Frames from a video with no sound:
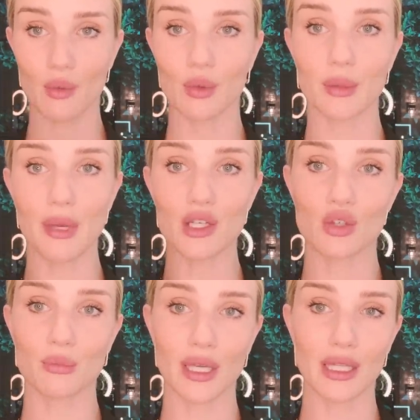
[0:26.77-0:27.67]
I want to make
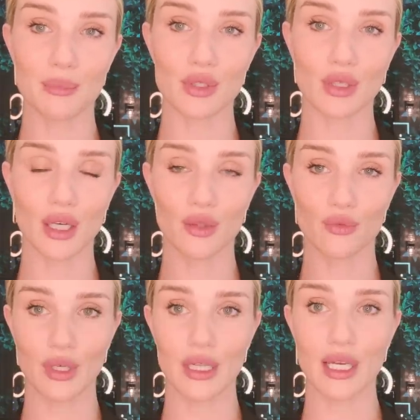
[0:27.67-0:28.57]
sure my lips are kind
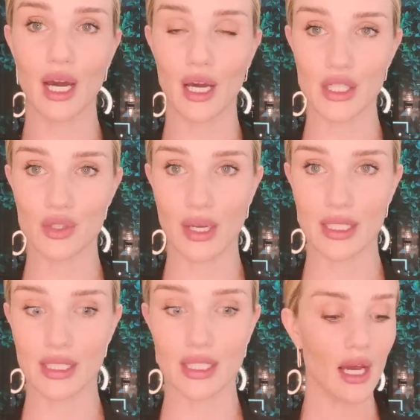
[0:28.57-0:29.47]
of really
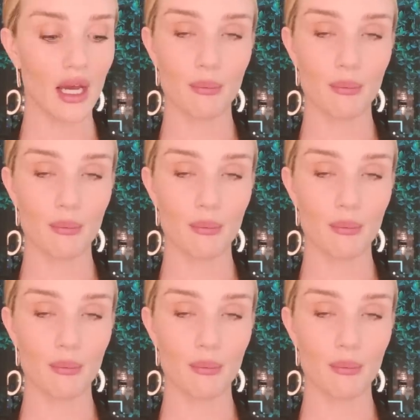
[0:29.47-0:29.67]
hydrated.